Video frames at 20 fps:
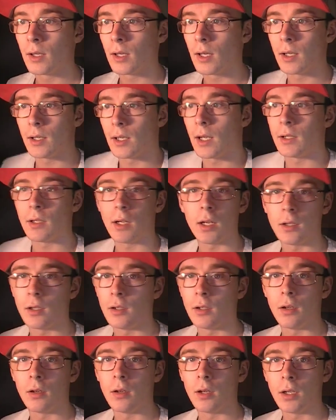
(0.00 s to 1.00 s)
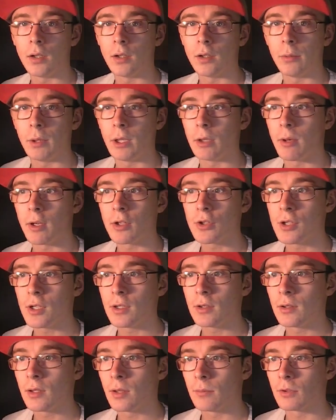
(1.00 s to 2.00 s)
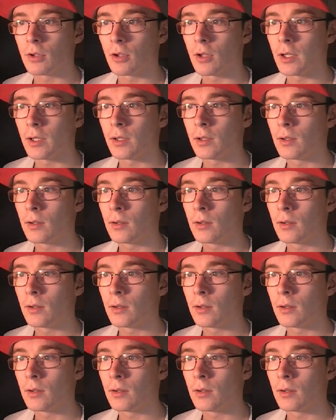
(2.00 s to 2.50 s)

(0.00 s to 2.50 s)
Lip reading: I don't know what your question is. I'm sorry.